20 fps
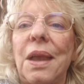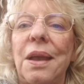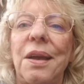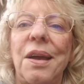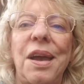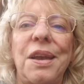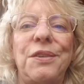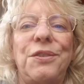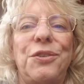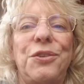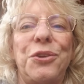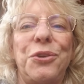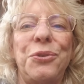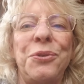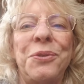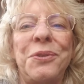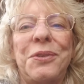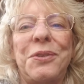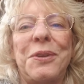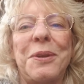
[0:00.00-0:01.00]
Hi,
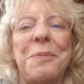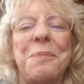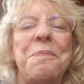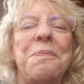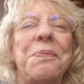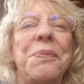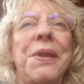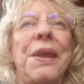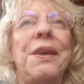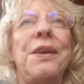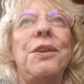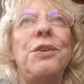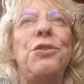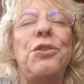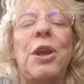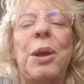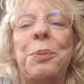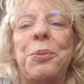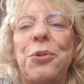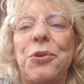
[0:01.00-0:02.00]
students.
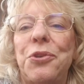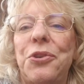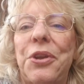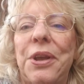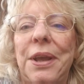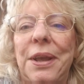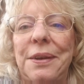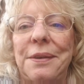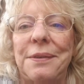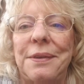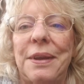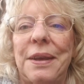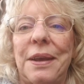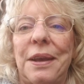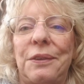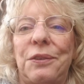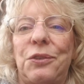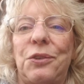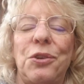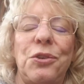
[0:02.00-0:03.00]
Chapter 10
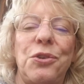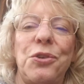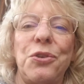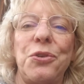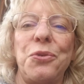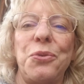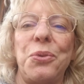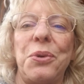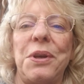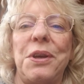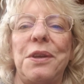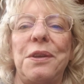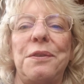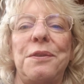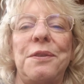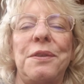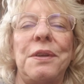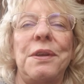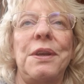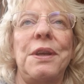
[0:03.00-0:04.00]
has to do
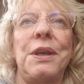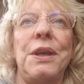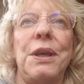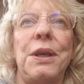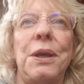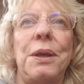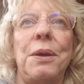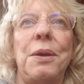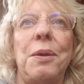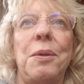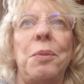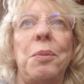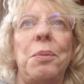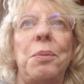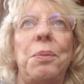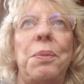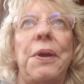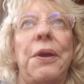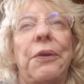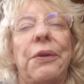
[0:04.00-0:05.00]
with
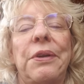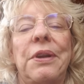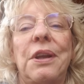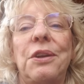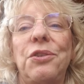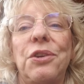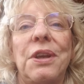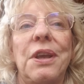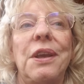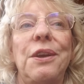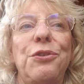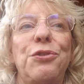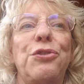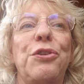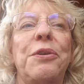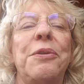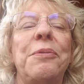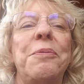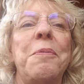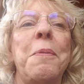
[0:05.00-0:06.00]
parent
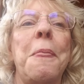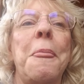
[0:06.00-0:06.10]
education.